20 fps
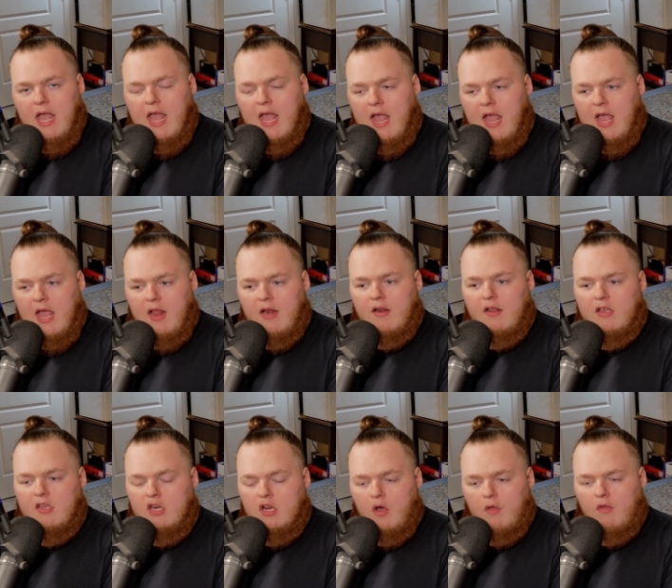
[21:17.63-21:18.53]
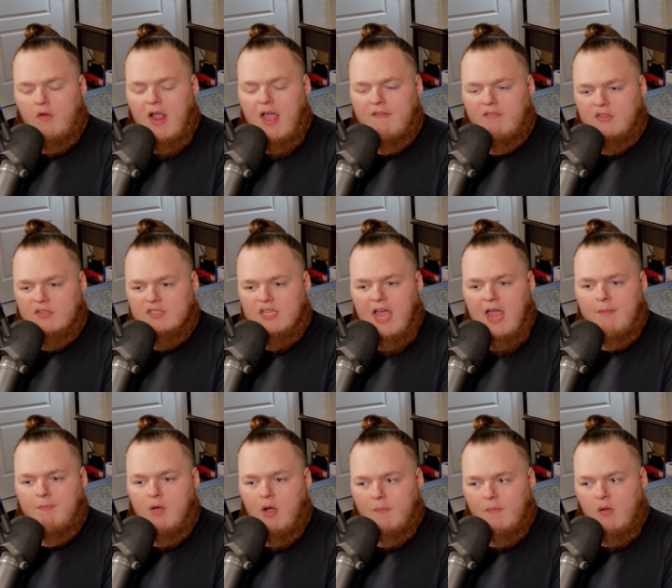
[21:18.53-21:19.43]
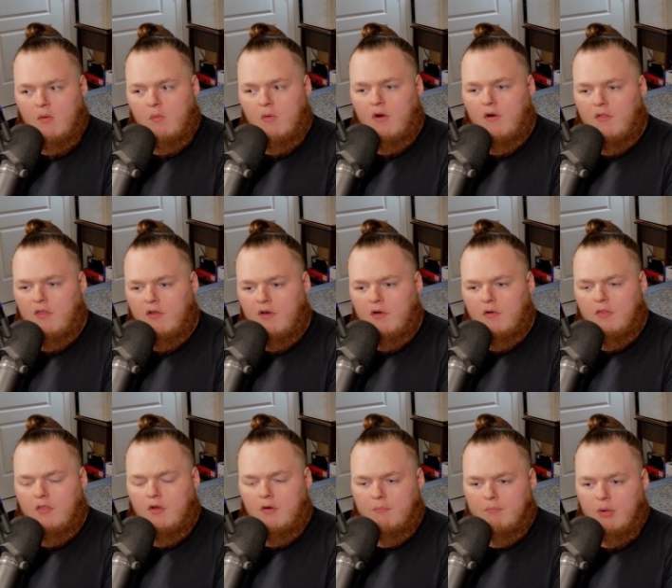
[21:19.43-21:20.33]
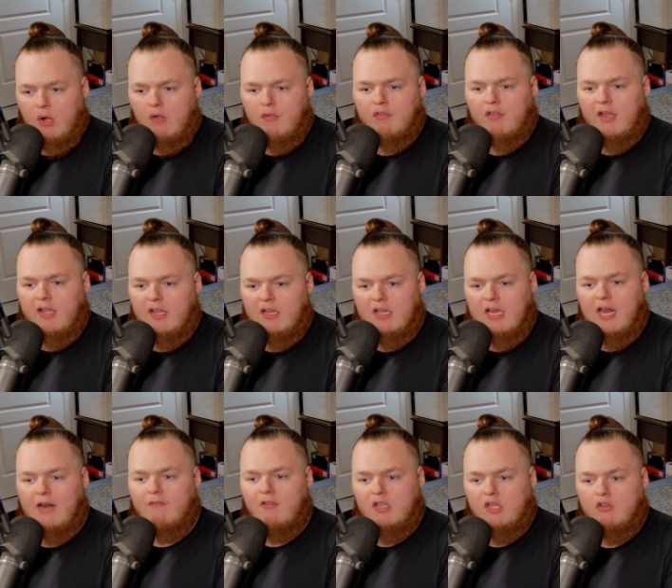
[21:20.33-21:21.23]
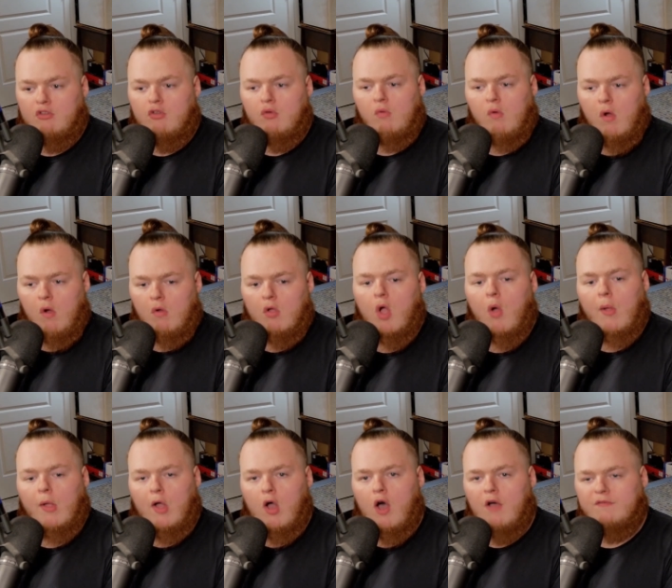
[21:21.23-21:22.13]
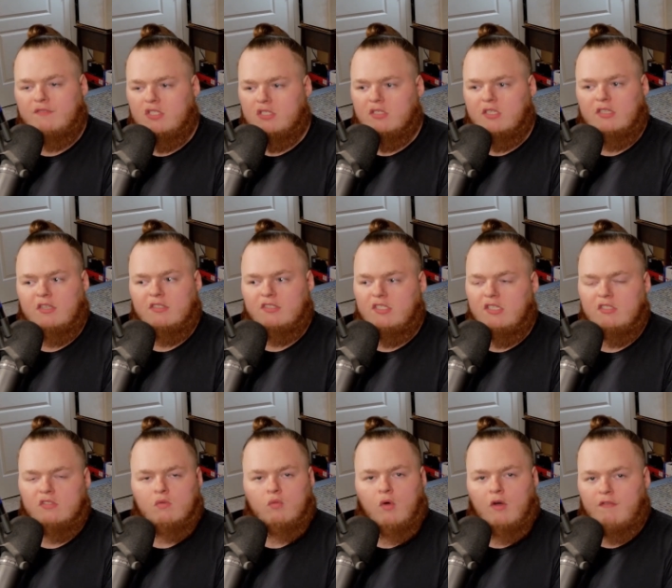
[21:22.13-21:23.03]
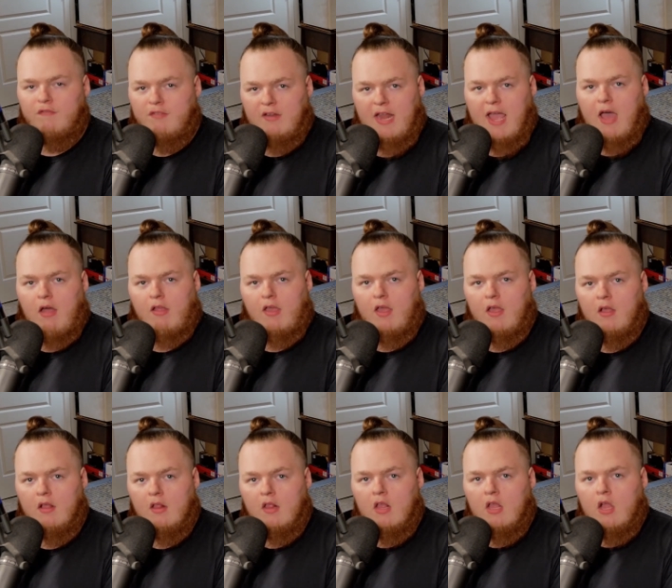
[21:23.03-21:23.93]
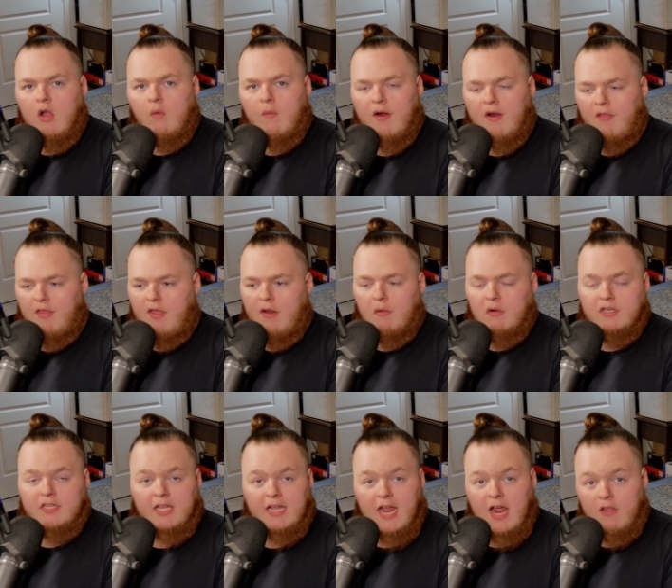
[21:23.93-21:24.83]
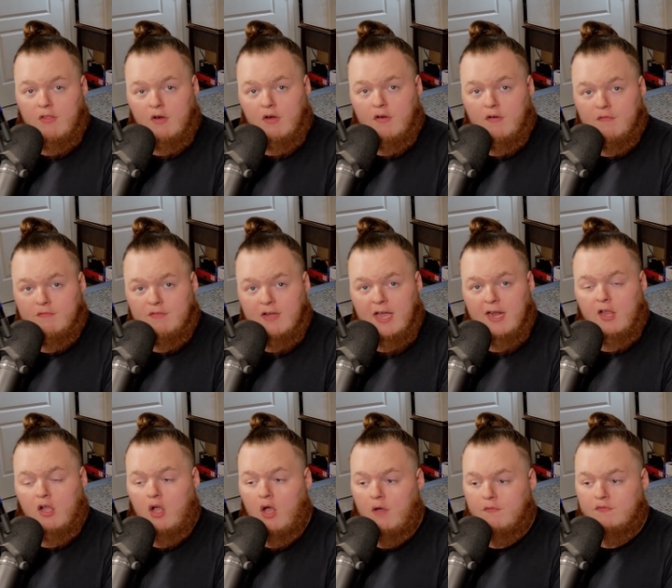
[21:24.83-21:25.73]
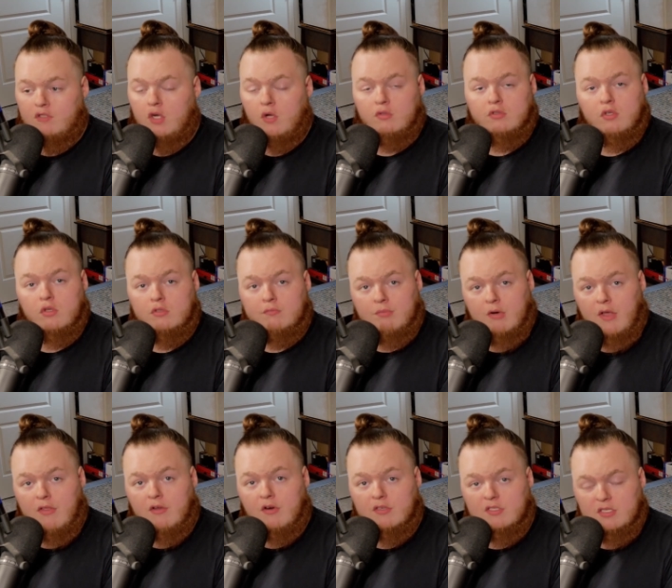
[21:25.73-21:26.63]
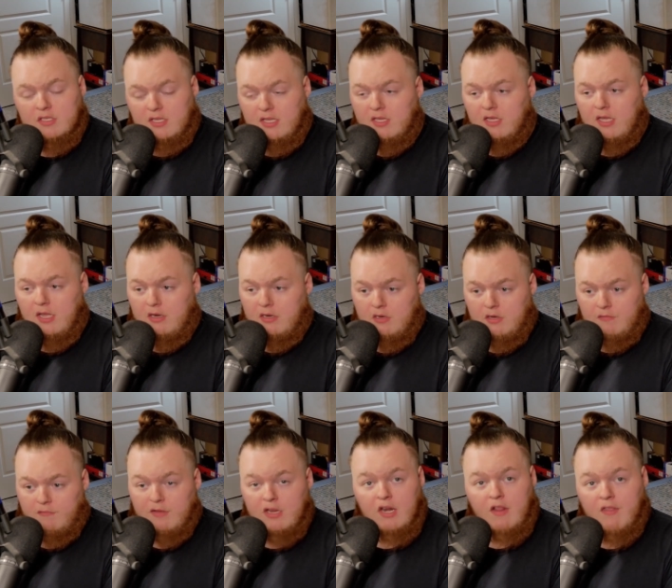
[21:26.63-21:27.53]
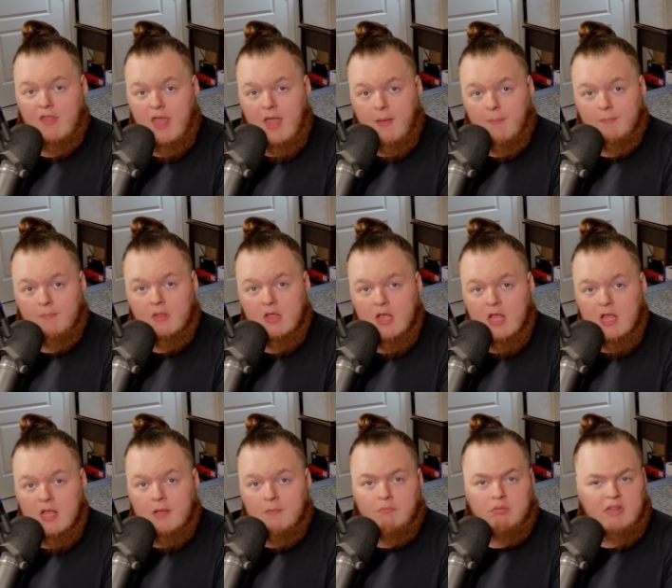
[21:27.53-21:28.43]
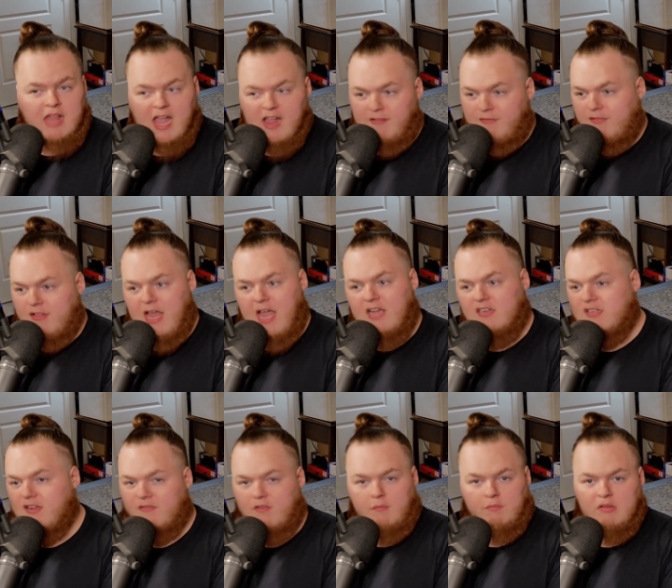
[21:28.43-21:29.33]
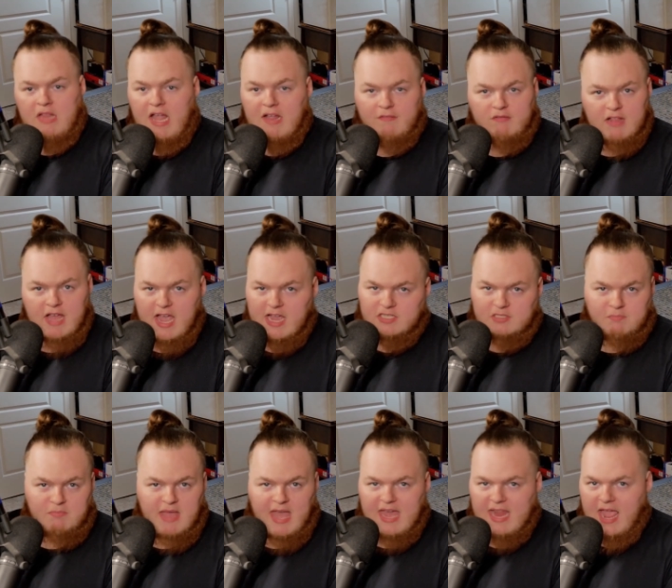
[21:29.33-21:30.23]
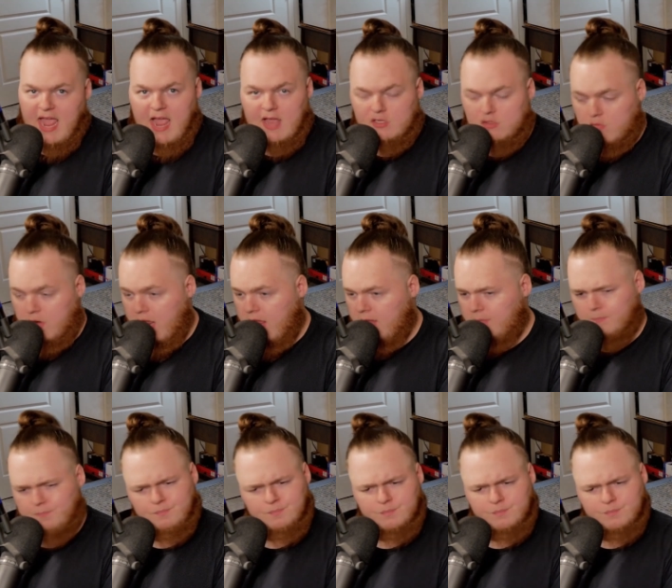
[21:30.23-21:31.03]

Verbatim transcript: And you know, they're having this hype moment where they're they're both like kind of like a duo going off just like the season 1 finale where they were together fighting off Choso's brothers and and defeated them. Black Flash after Black Flash, badass, right?